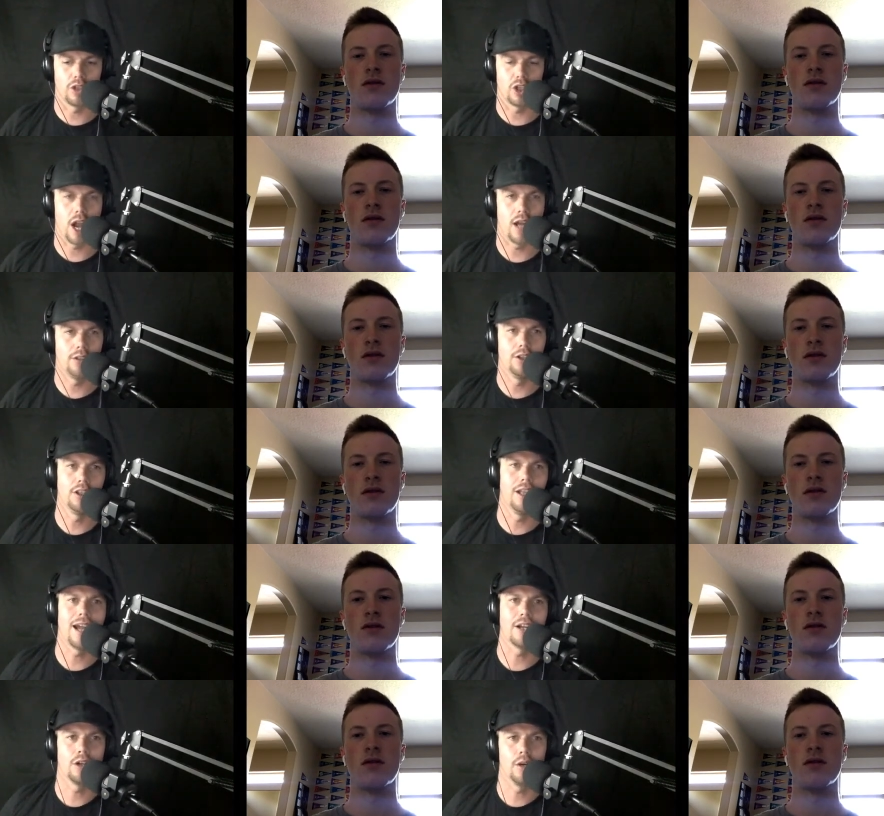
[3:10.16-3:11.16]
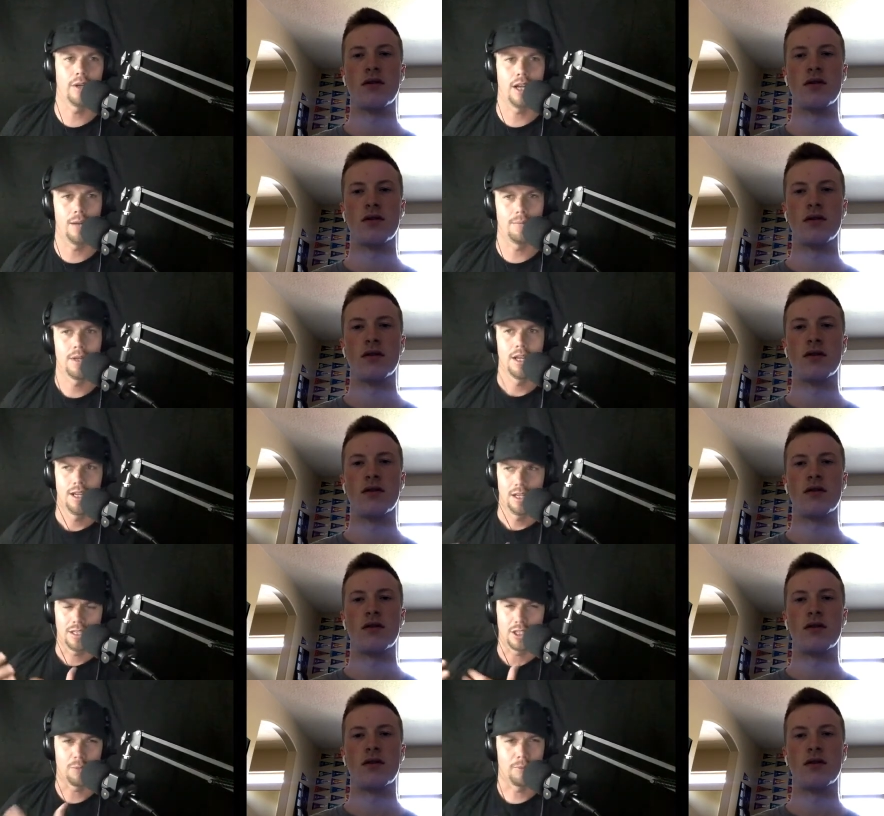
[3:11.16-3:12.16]
Speaker 1: childhood like growing up?
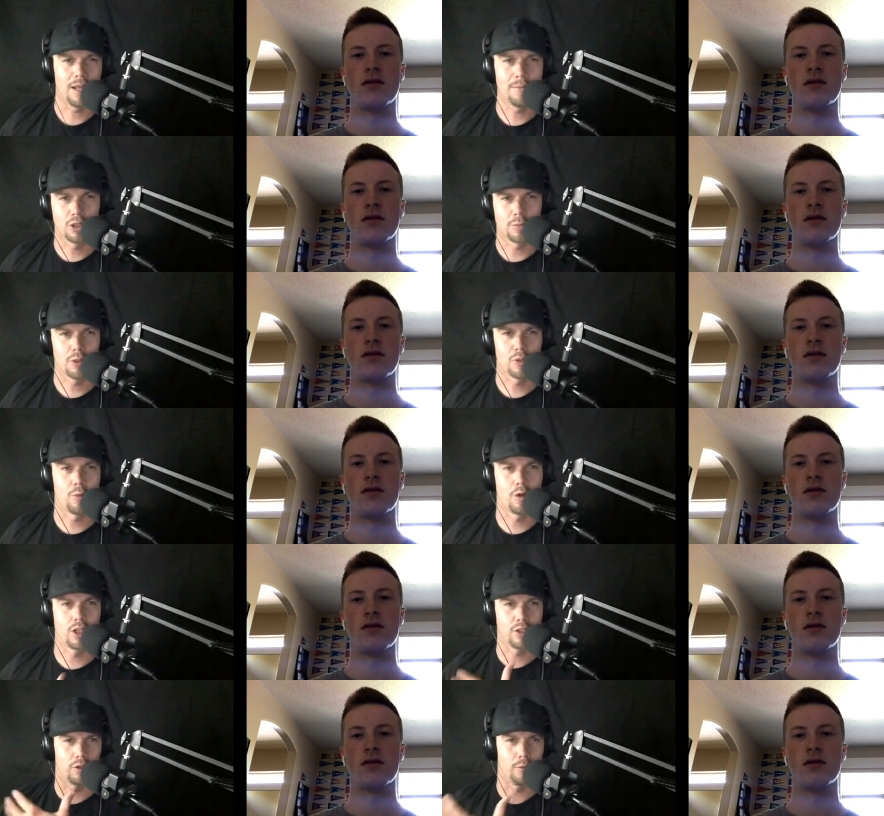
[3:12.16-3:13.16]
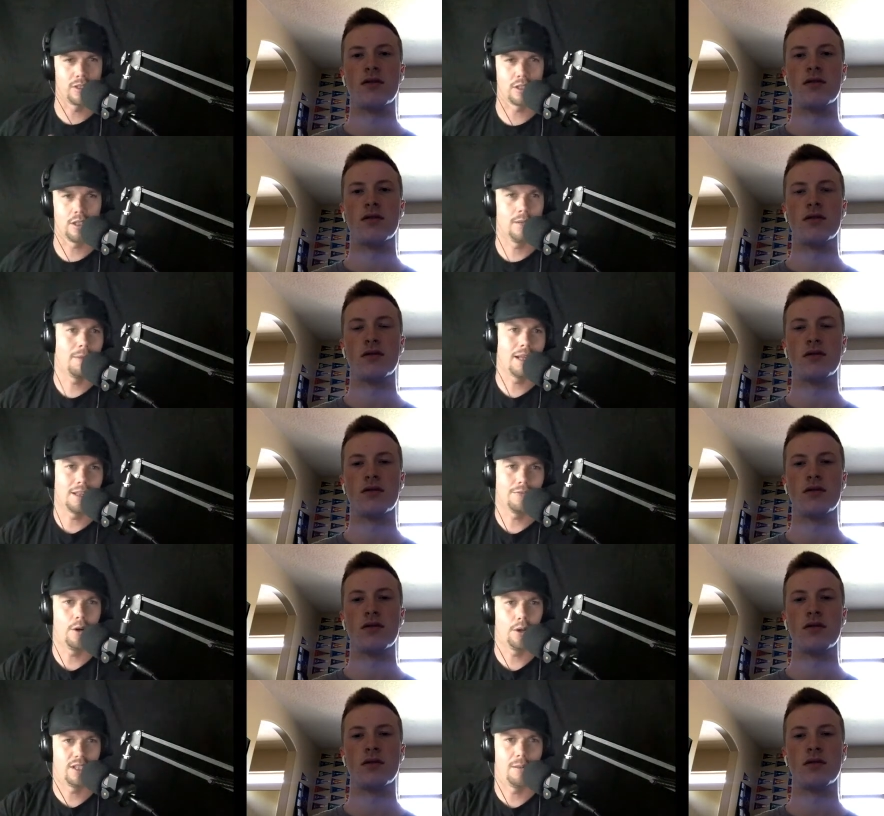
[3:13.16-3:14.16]
Did you play multiple sports, or was it mainly
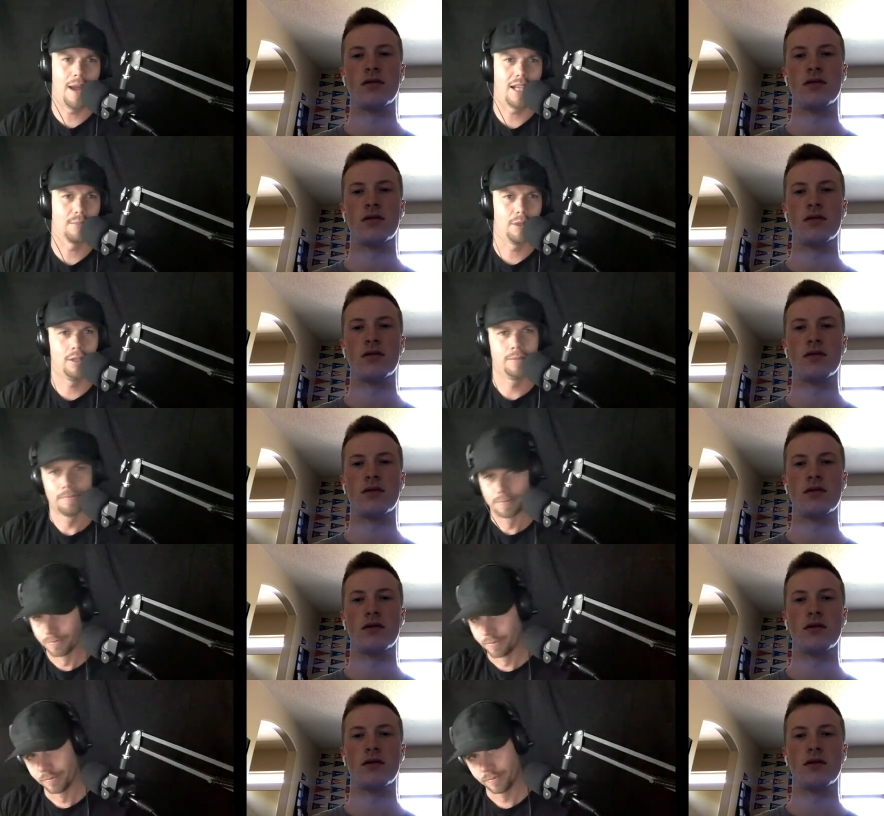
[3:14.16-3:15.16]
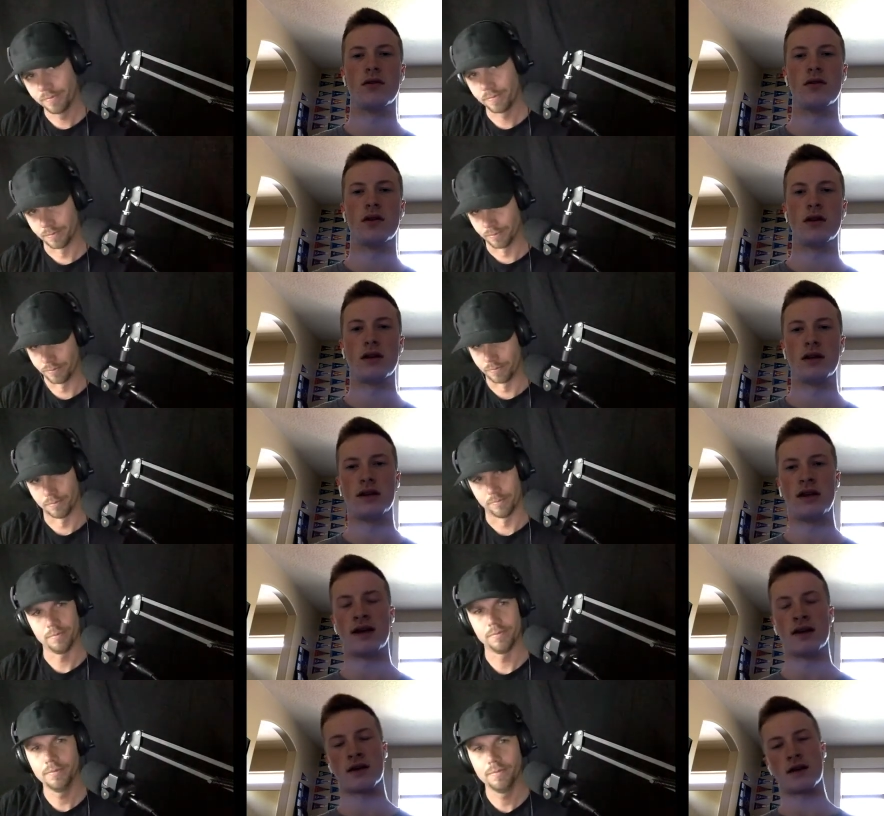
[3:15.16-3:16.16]
focused on basketball?
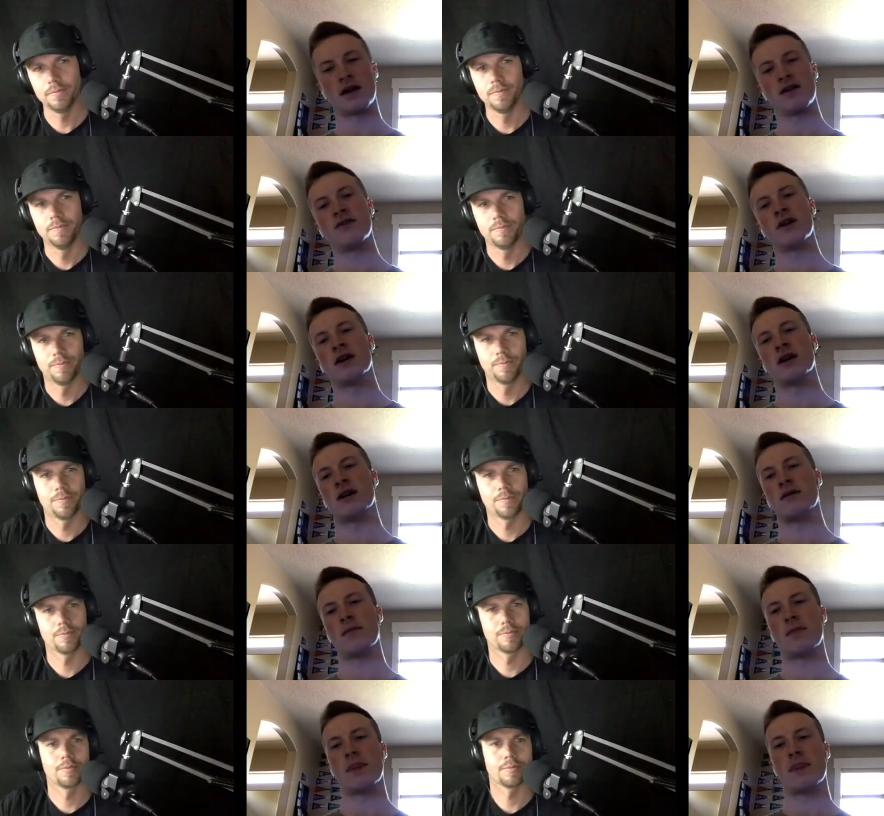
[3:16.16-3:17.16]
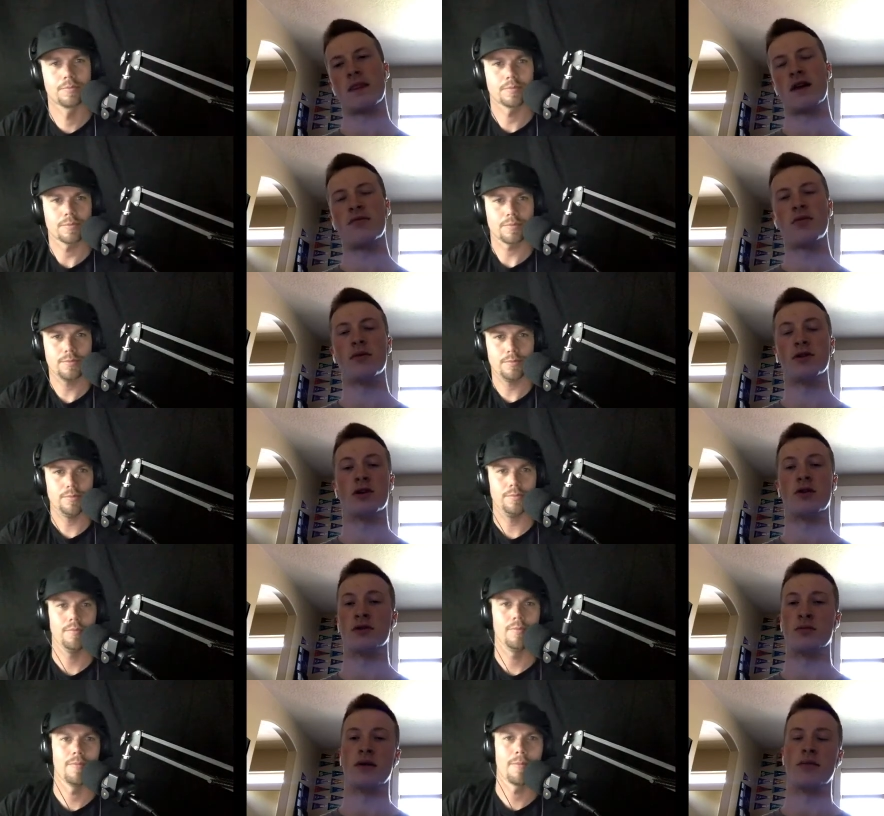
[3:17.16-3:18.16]
Speaker 2: Yeah, I've uh, I've
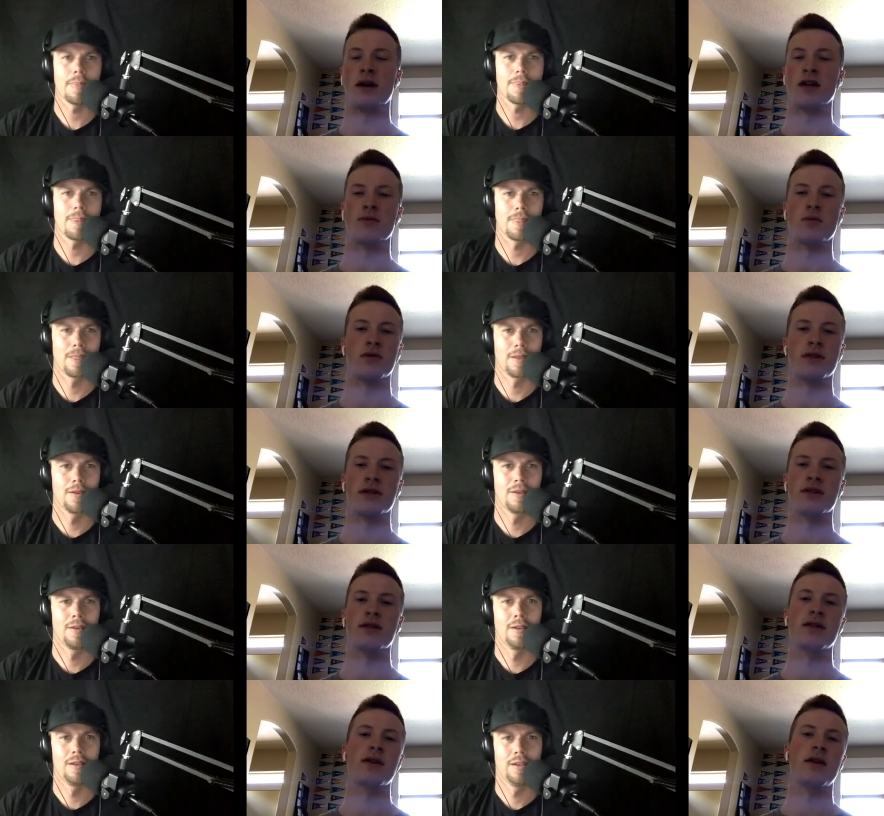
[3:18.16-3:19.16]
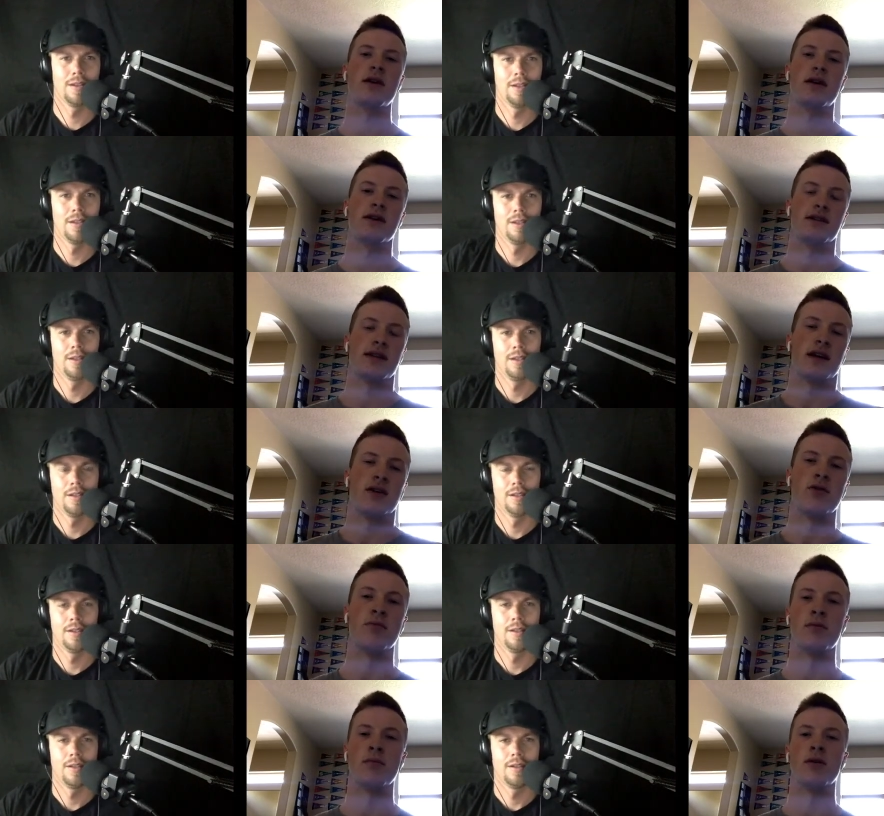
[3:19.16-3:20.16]
always been basketball since since I can
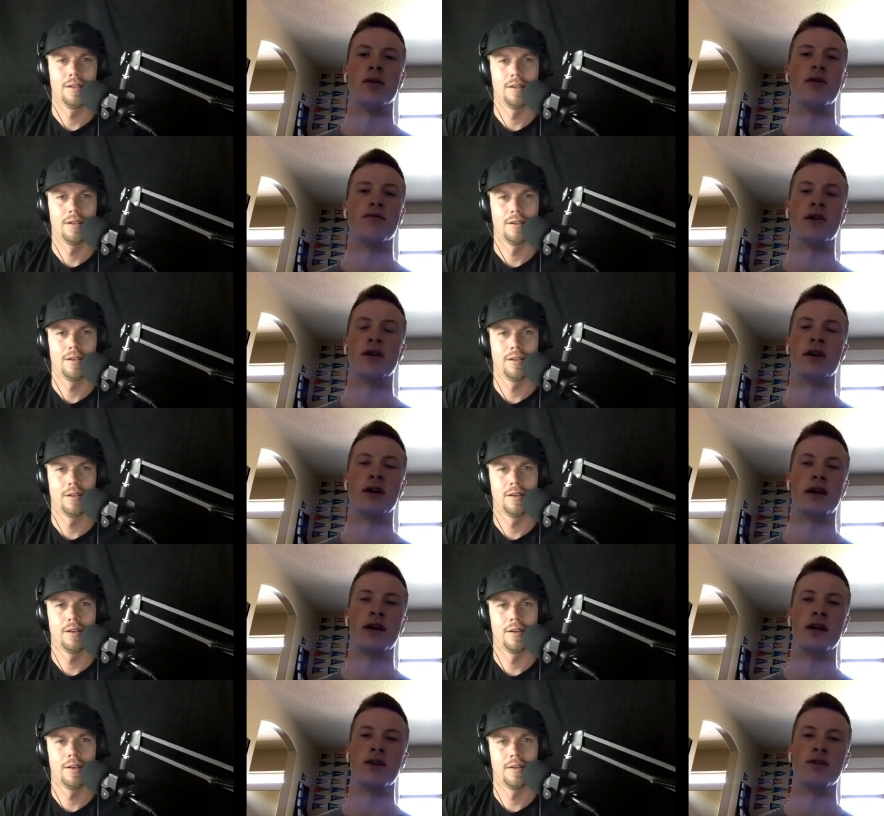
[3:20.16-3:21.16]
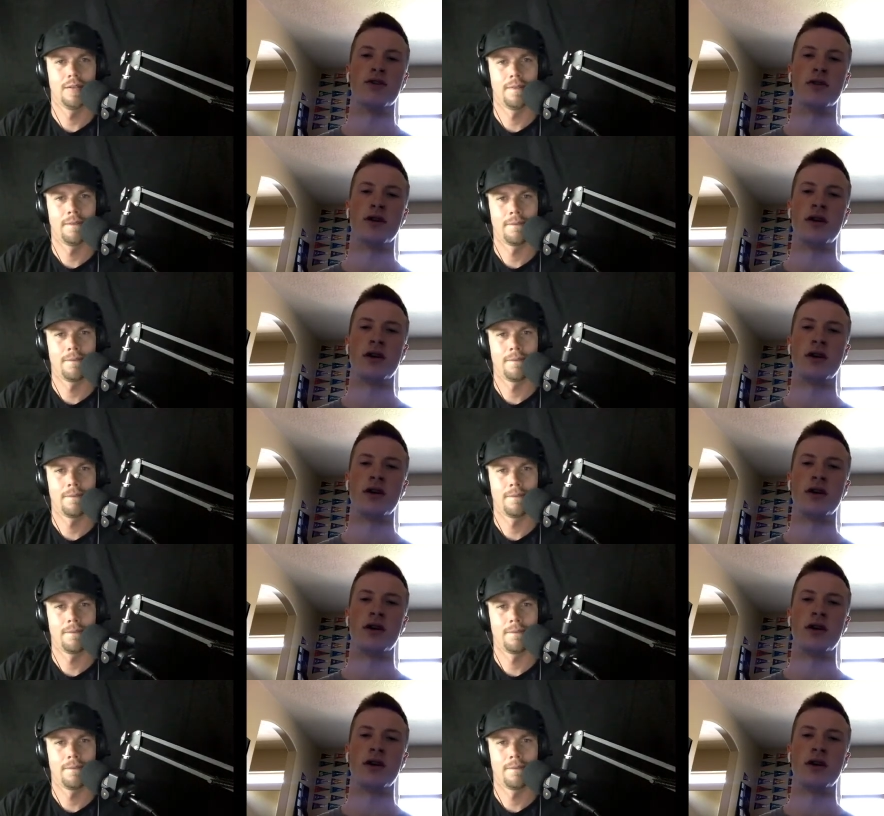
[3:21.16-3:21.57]
remember, very young age